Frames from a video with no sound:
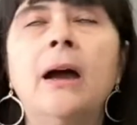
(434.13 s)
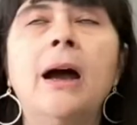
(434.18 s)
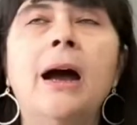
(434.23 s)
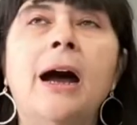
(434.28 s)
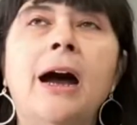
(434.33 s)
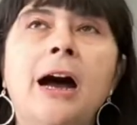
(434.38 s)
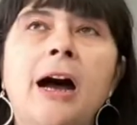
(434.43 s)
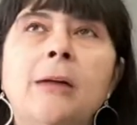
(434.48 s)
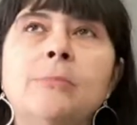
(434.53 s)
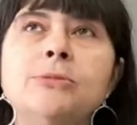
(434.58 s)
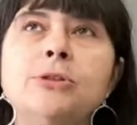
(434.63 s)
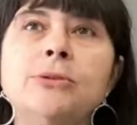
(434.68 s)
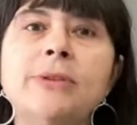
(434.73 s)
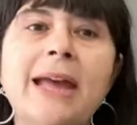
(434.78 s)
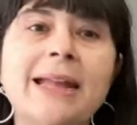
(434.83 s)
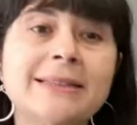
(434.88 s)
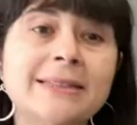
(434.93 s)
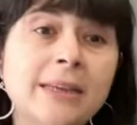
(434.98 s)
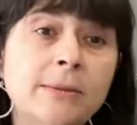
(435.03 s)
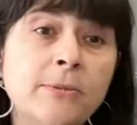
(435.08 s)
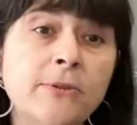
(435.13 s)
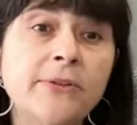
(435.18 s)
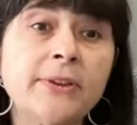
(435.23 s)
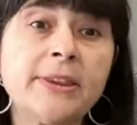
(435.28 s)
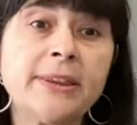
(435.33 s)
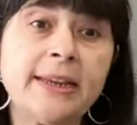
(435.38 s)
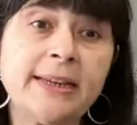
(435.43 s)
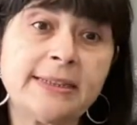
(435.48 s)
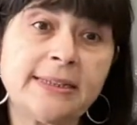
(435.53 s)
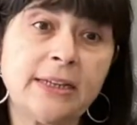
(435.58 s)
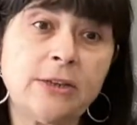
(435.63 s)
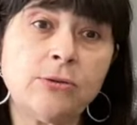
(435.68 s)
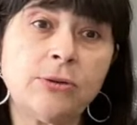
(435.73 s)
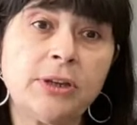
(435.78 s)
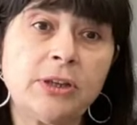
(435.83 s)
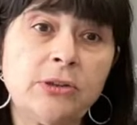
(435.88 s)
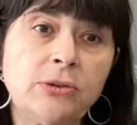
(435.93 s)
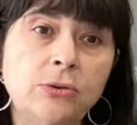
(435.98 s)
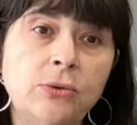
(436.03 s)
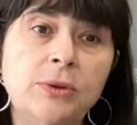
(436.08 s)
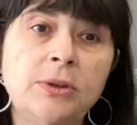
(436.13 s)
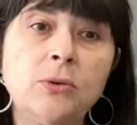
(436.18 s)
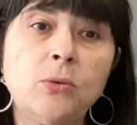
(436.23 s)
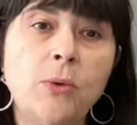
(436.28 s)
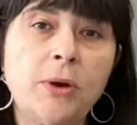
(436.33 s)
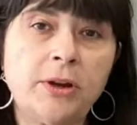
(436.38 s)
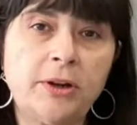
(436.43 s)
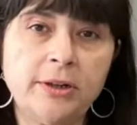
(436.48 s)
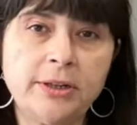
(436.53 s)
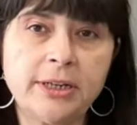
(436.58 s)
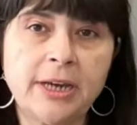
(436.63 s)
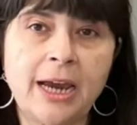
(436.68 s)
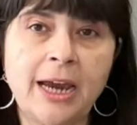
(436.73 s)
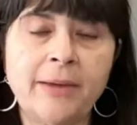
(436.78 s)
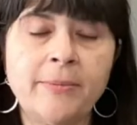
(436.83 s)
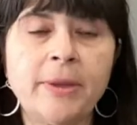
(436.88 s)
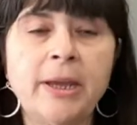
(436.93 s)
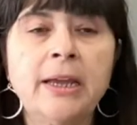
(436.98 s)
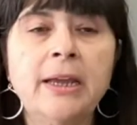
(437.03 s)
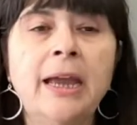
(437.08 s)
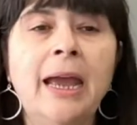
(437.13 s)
So that's some of the things that you can do in the wintertime.